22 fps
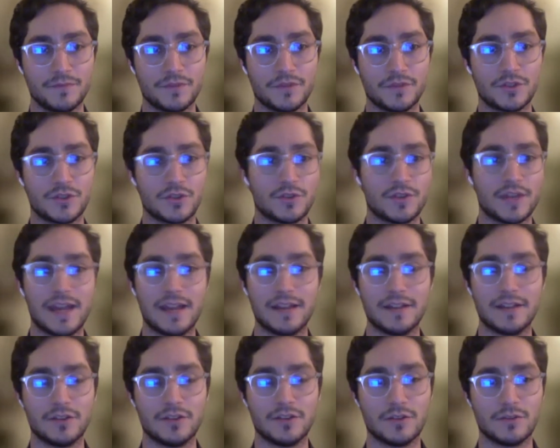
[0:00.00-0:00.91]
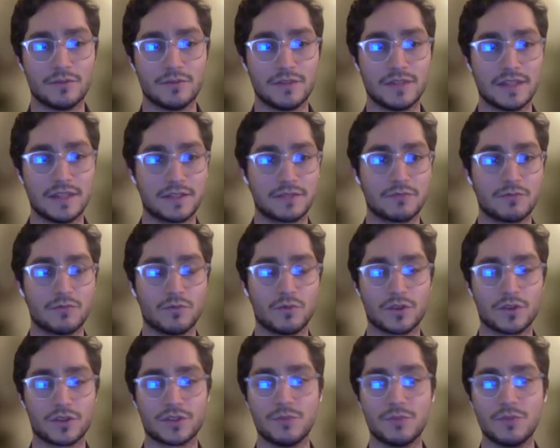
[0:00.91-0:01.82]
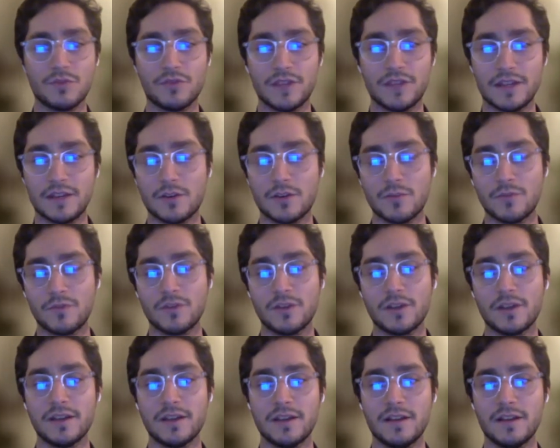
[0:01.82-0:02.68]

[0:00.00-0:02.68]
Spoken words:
so that this works smoothly, and hopefully